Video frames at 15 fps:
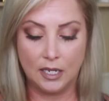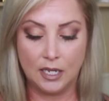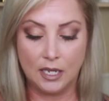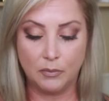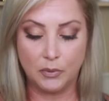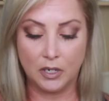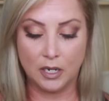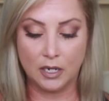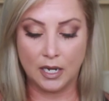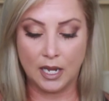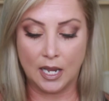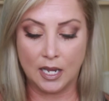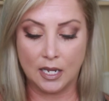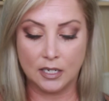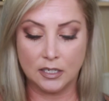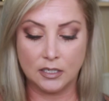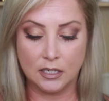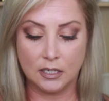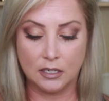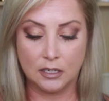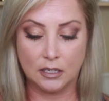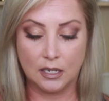Keep it on
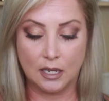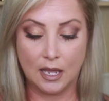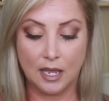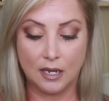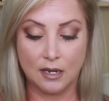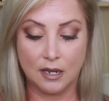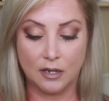hand and